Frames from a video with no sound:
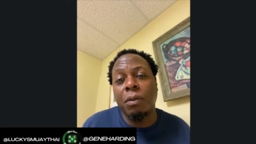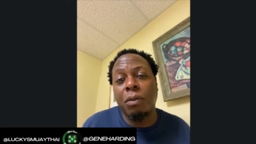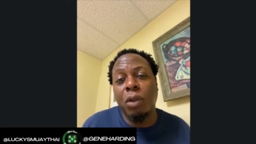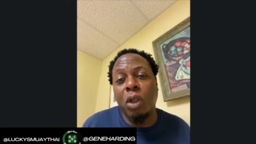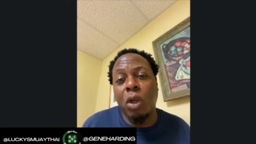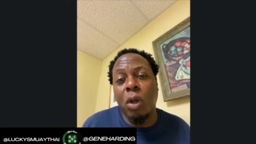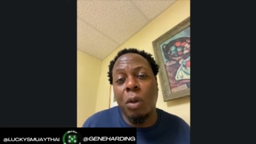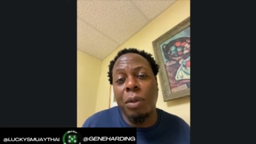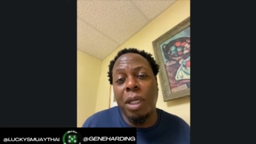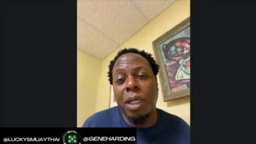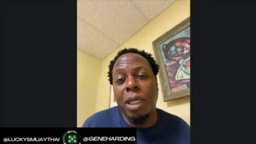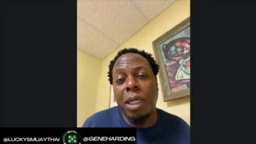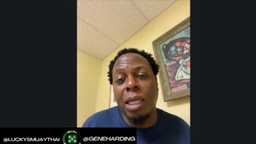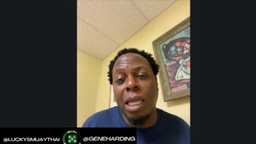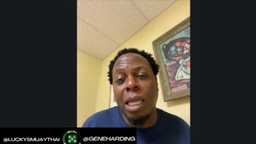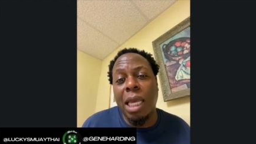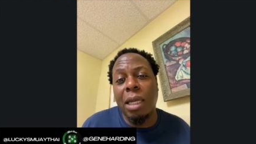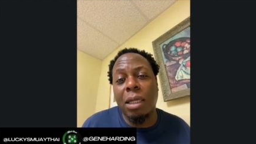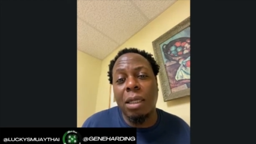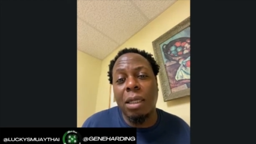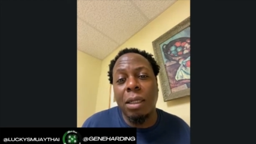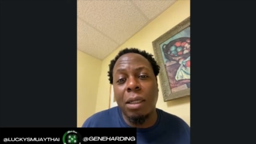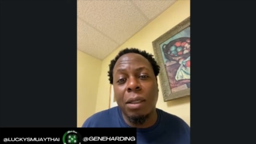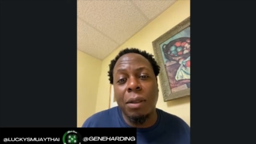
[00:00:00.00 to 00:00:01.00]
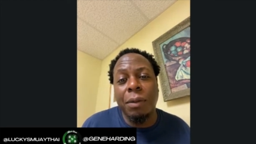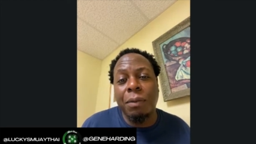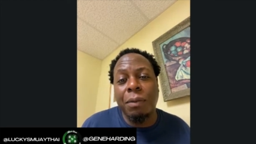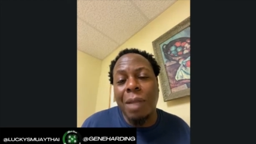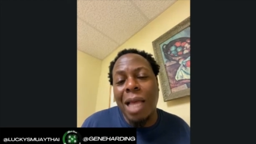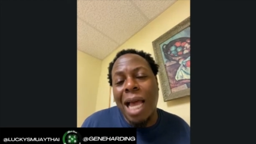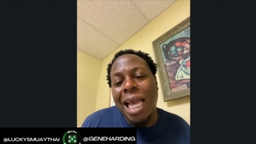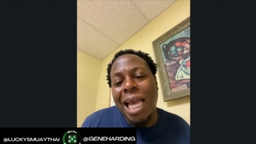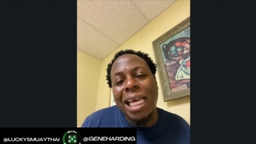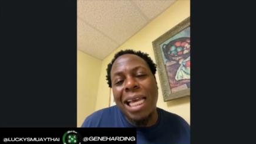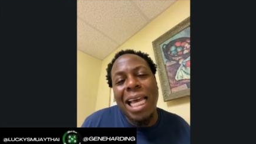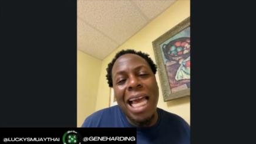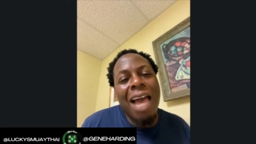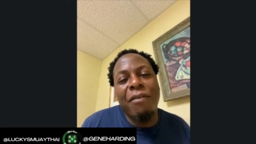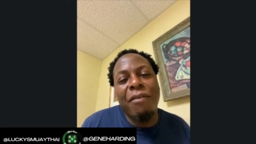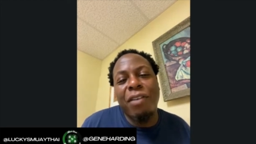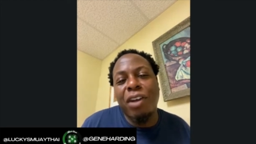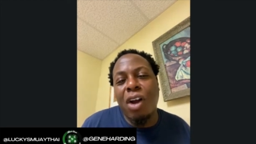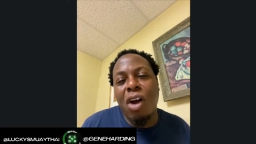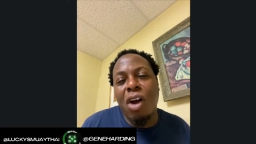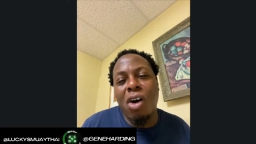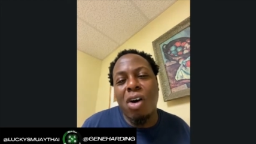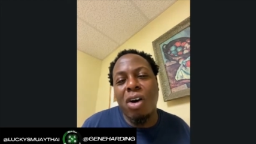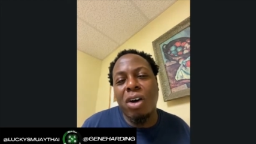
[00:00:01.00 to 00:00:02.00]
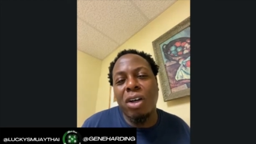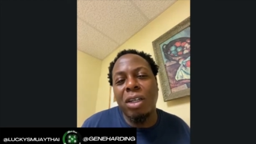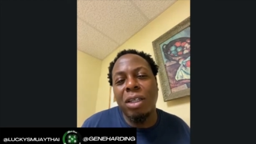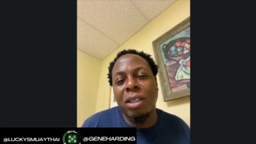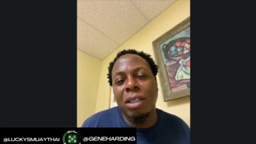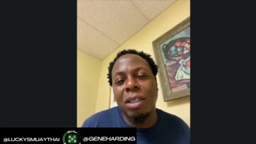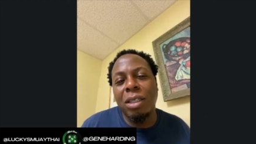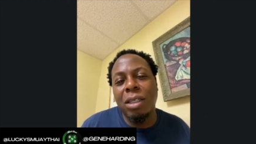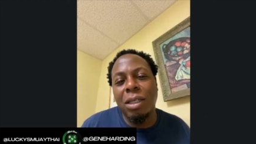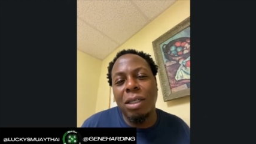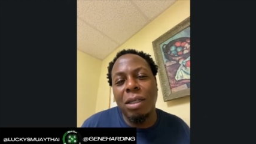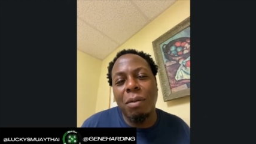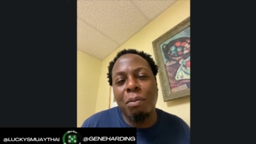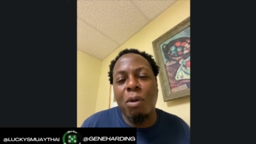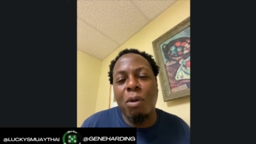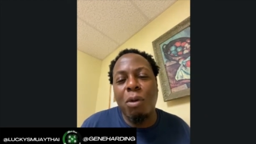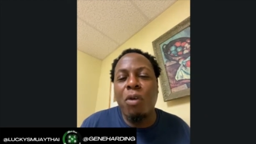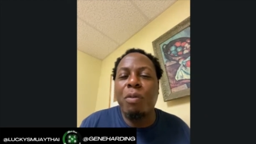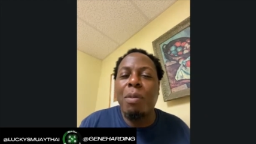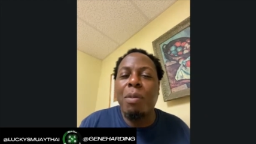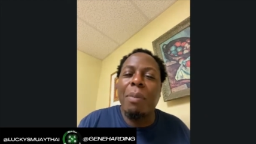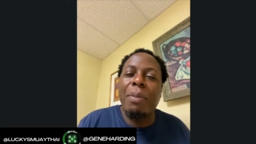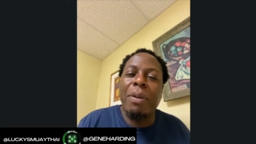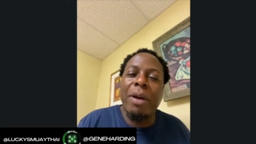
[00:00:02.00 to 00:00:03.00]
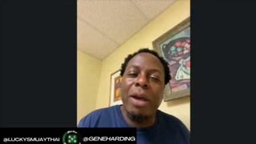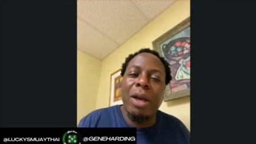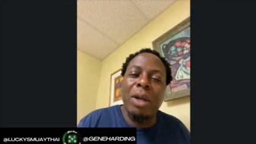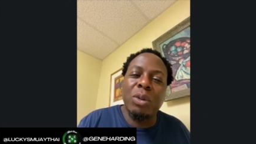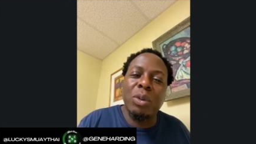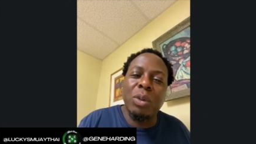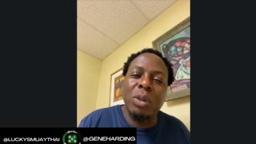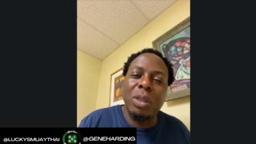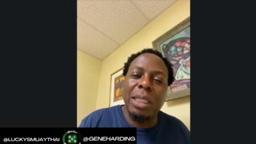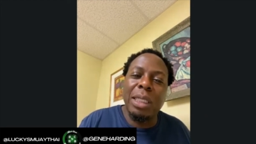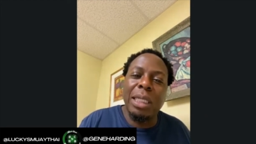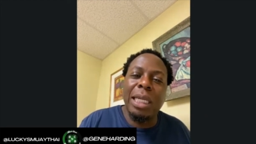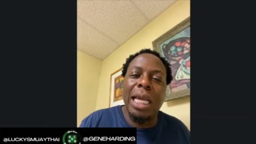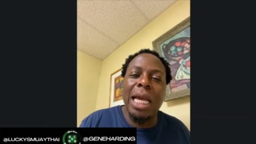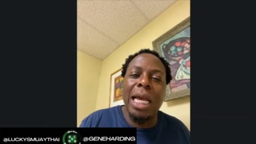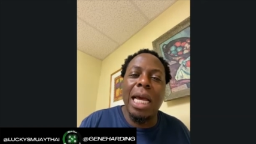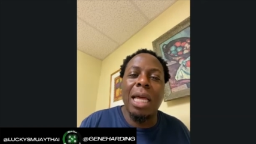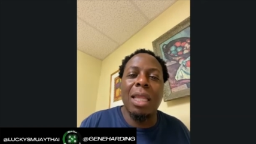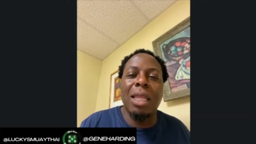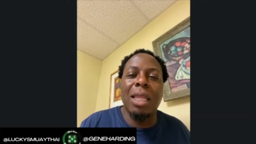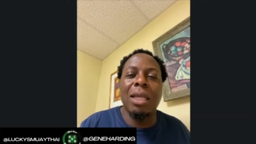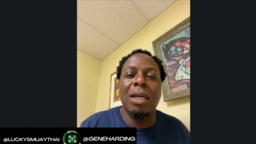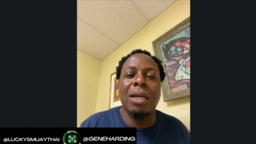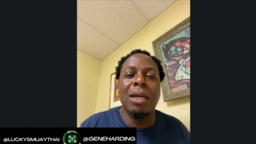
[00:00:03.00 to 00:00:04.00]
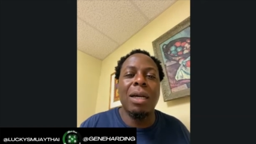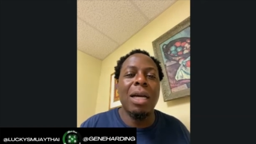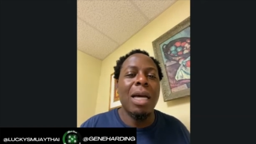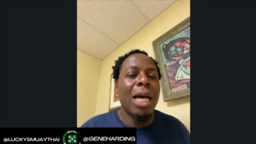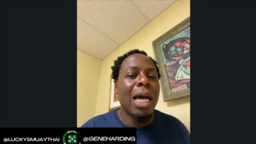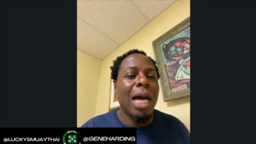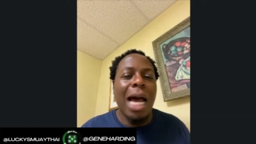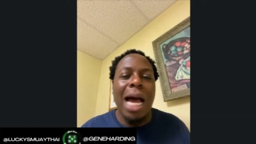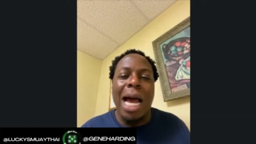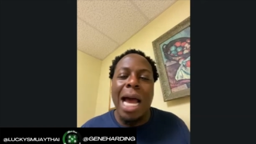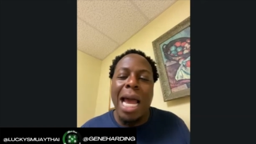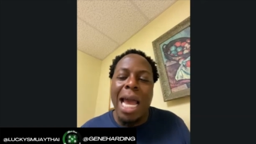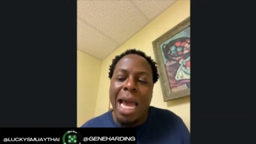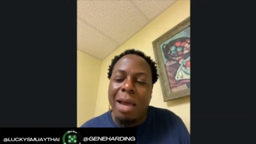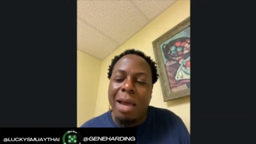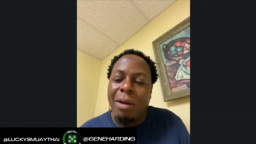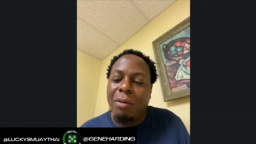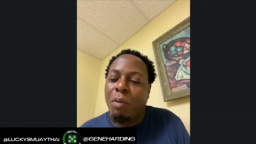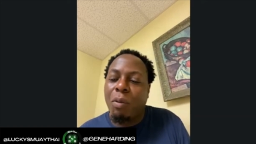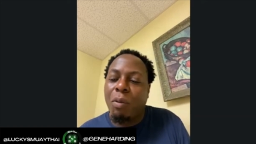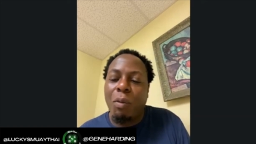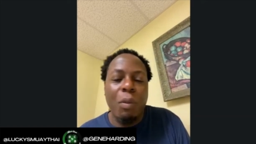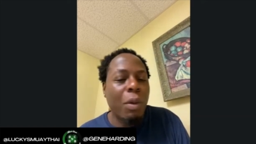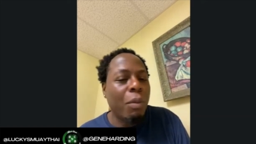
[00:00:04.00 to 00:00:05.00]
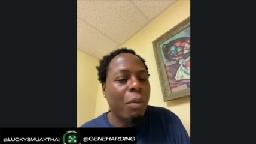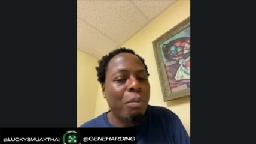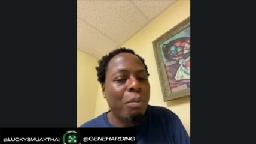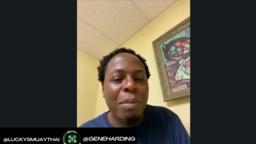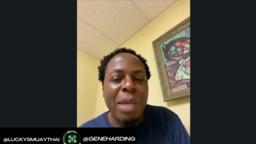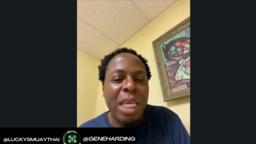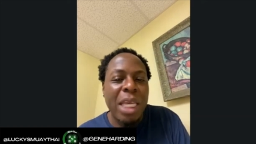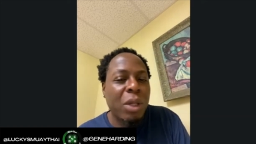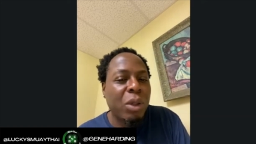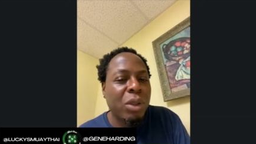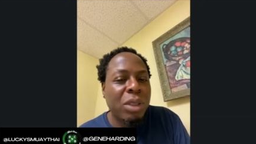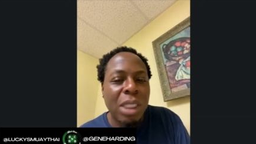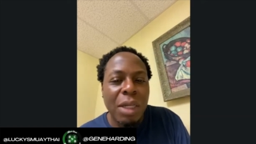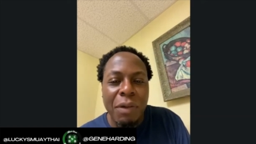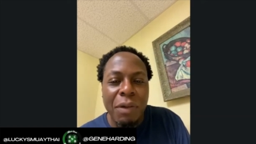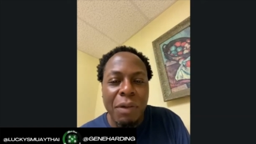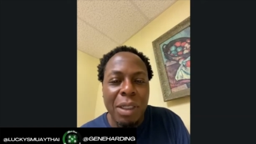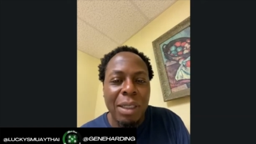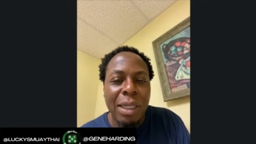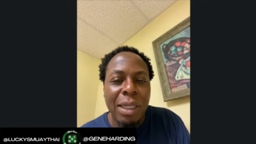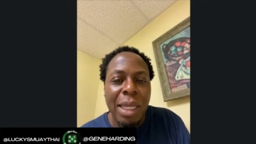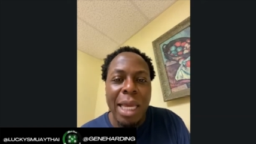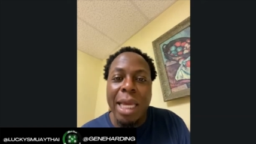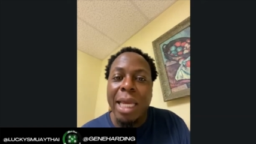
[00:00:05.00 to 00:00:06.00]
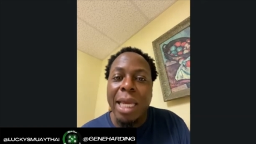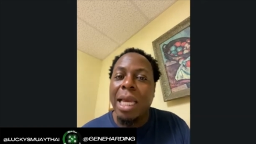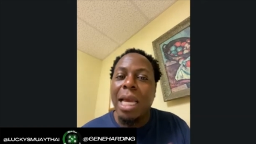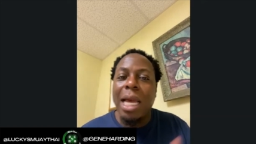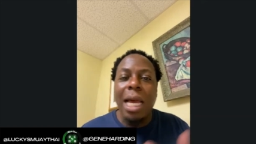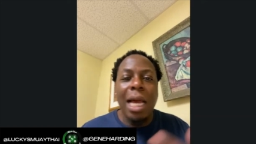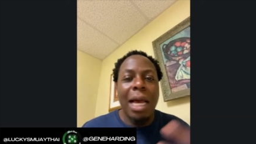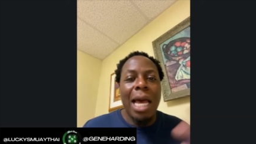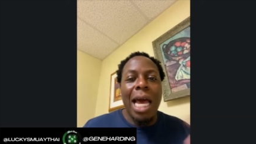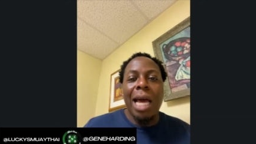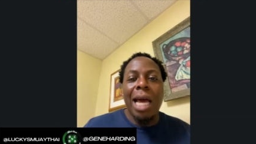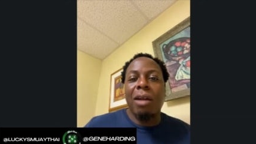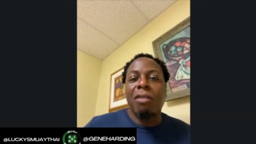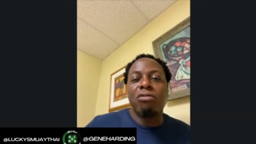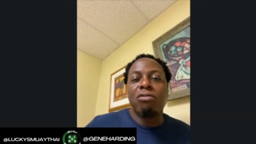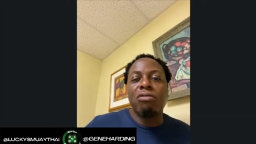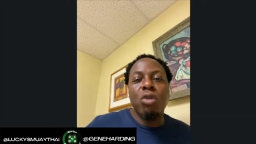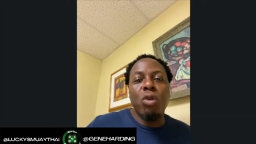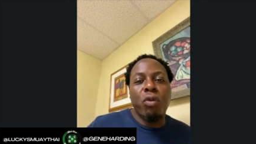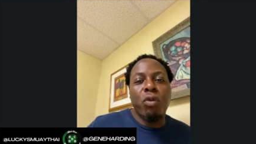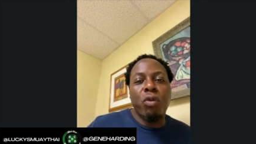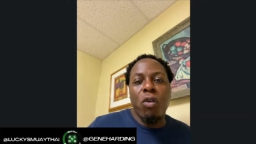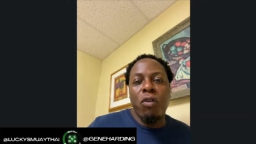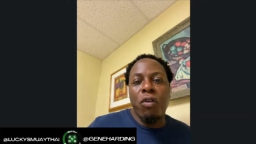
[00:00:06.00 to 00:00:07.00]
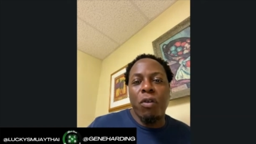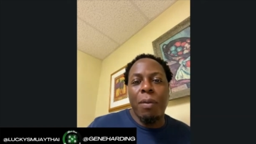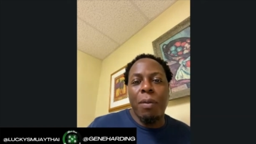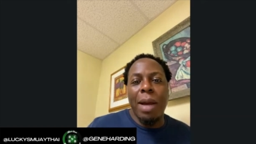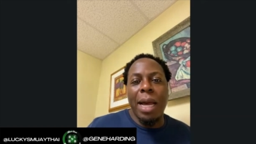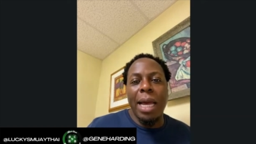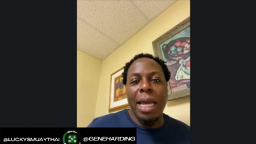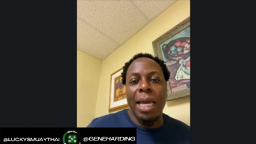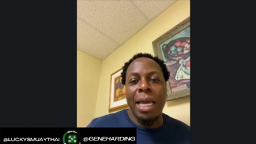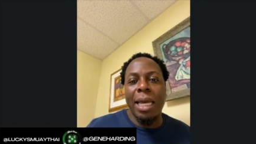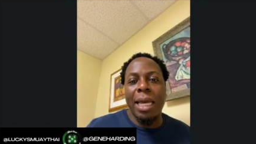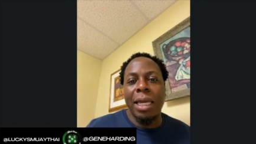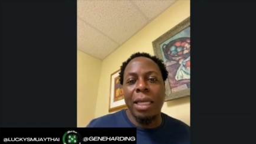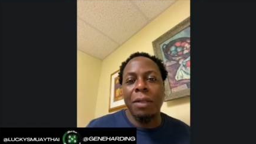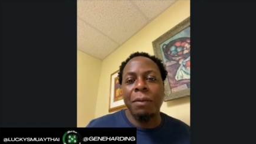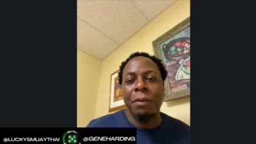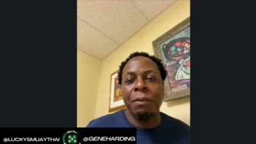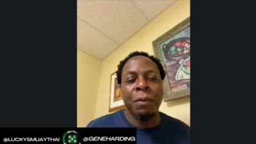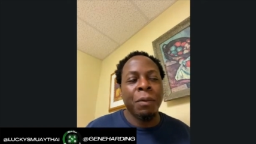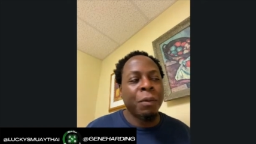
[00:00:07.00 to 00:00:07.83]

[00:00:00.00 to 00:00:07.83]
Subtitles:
You know what I mean? Like, I ain't have it hard. Both my parents was together. I had meals every day, had a roof over my head.